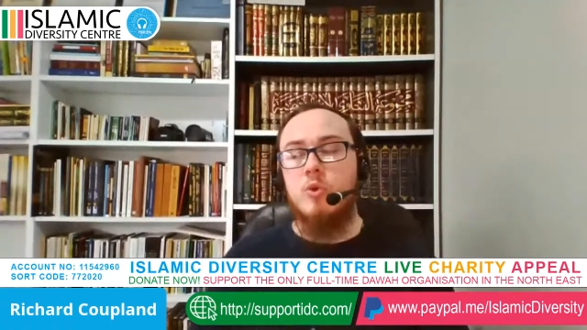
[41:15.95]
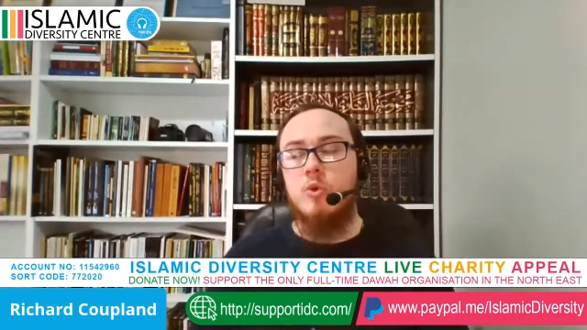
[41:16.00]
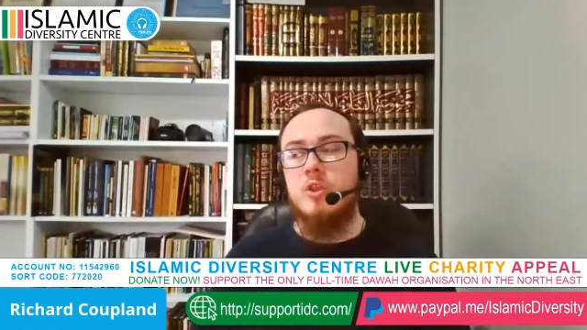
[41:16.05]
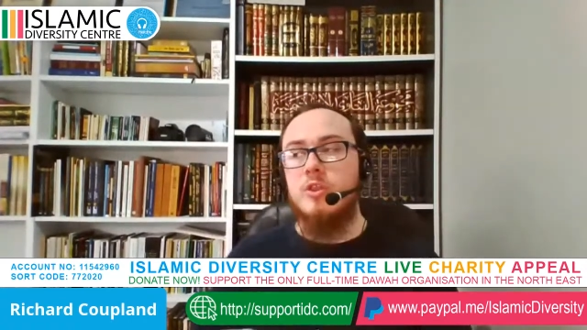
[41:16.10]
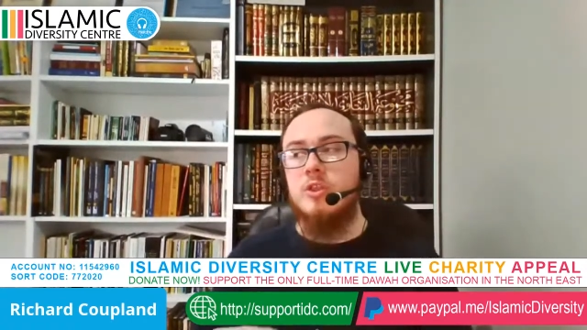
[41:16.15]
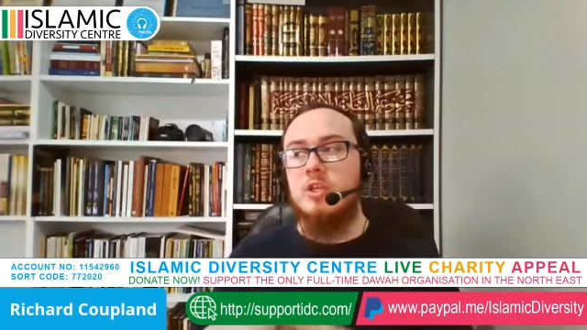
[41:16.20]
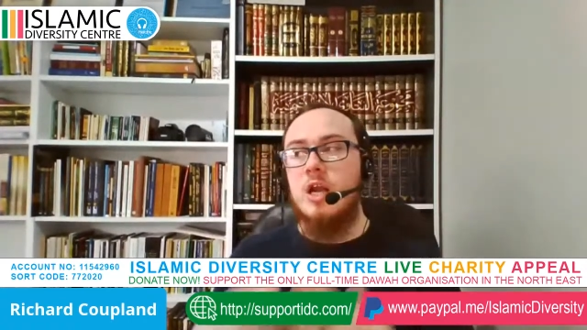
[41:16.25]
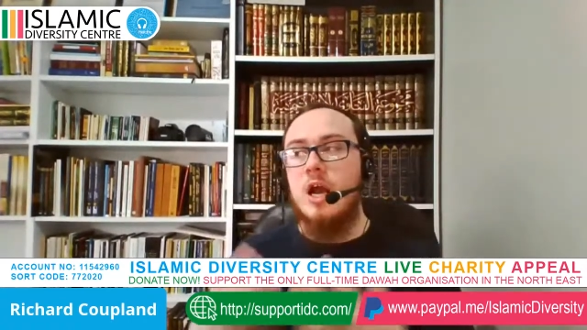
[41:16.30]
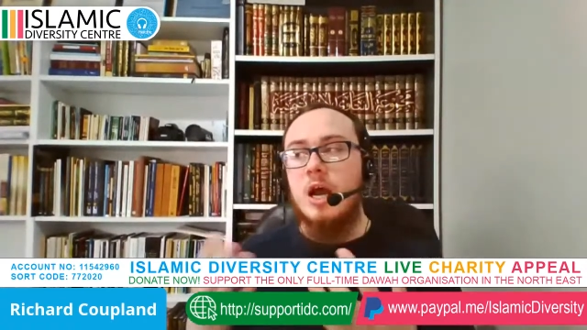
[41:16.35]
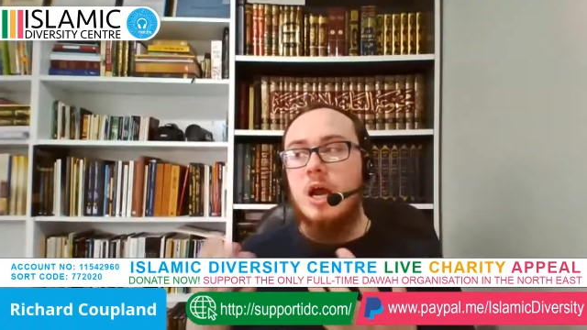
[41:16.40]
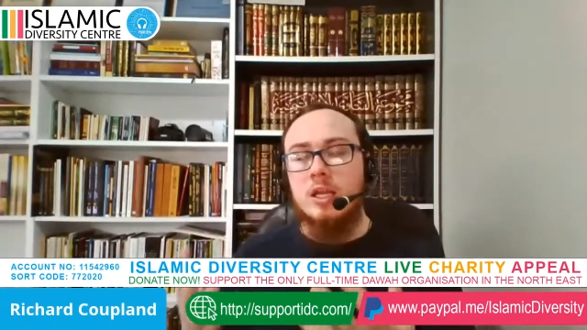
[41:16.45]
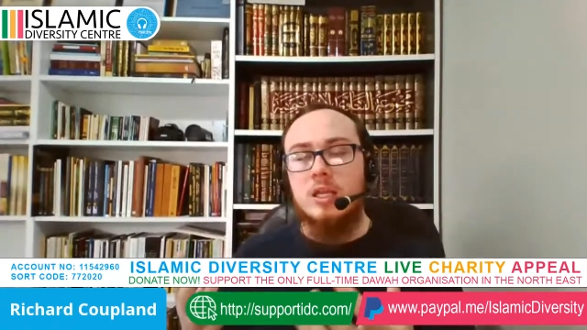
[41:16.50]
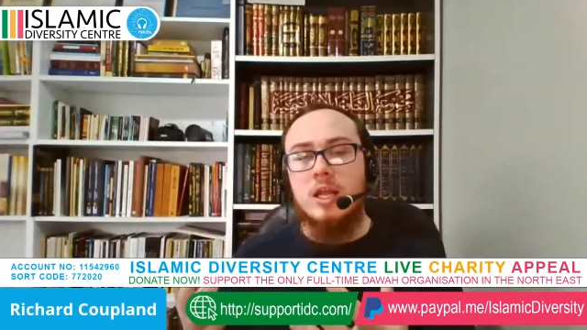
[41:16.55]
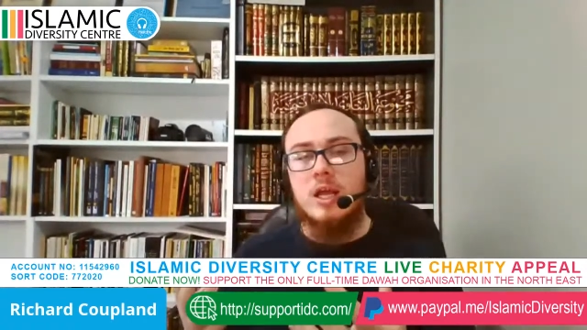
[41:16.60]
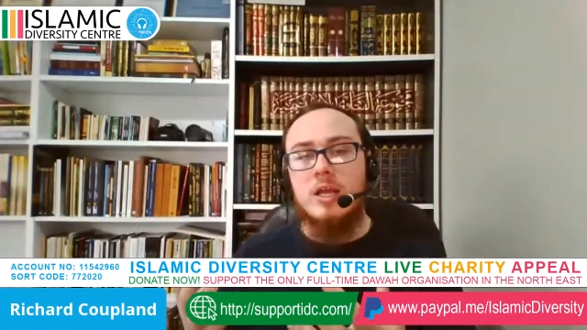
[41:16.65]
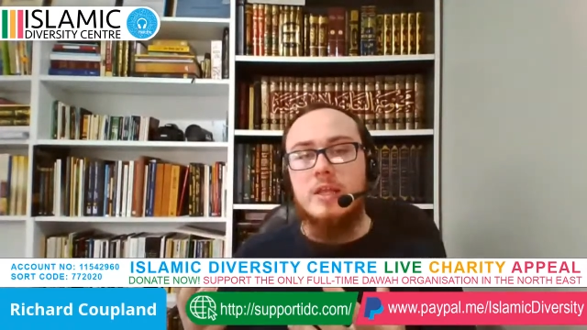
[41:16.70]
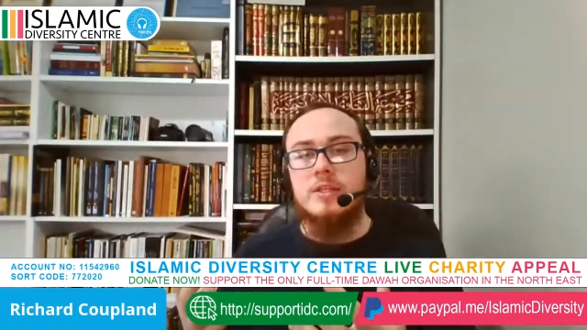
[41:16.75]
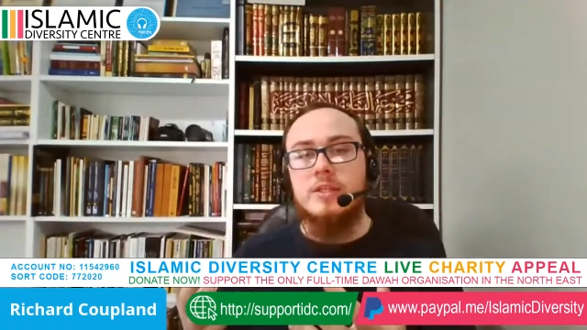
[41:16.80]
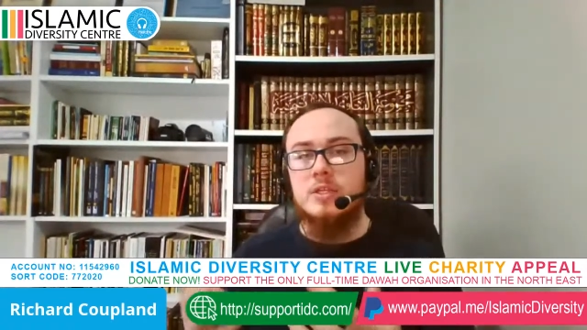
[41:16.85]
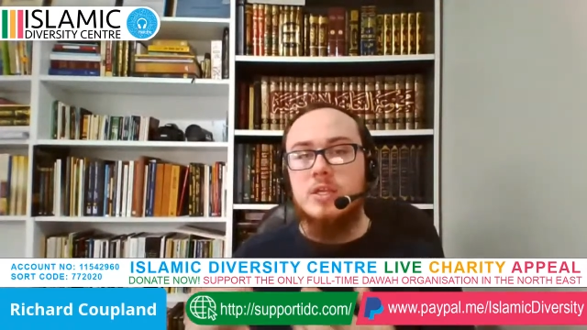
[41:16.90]
with
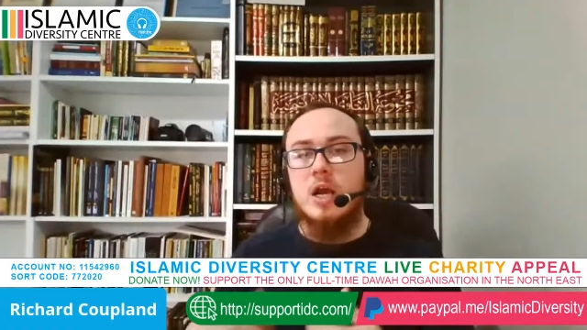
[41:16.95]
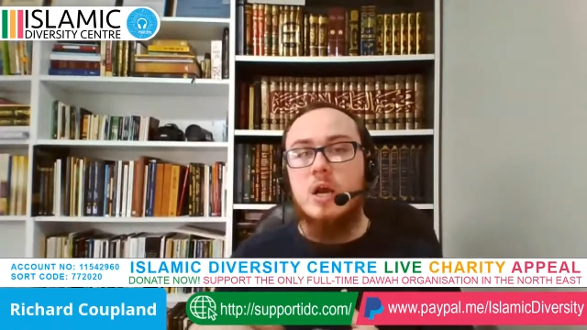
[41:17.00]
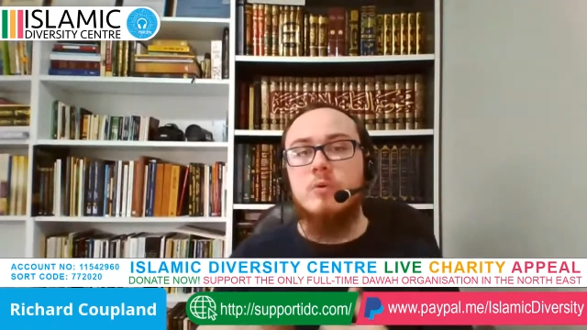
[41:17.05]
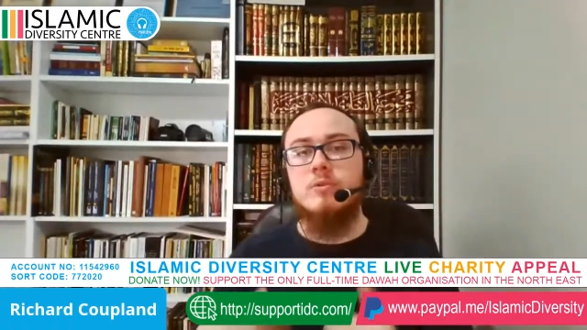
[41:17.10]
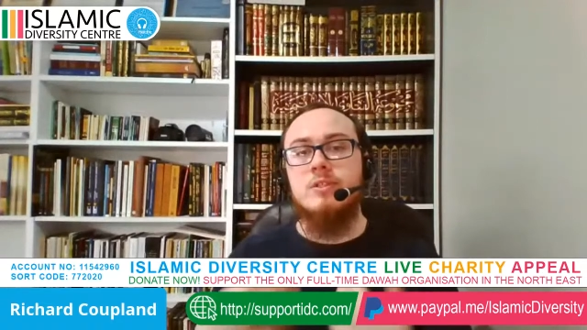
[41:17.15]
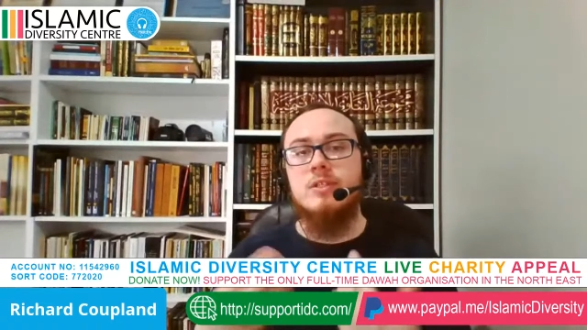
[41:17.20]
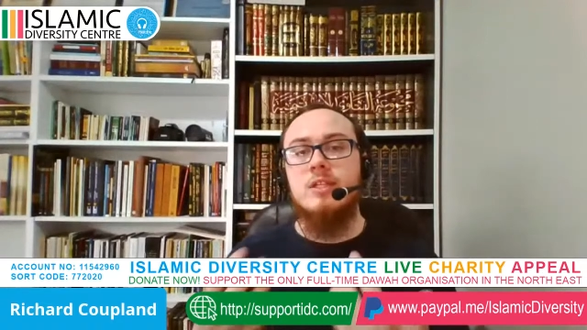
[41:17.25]
guidelines on how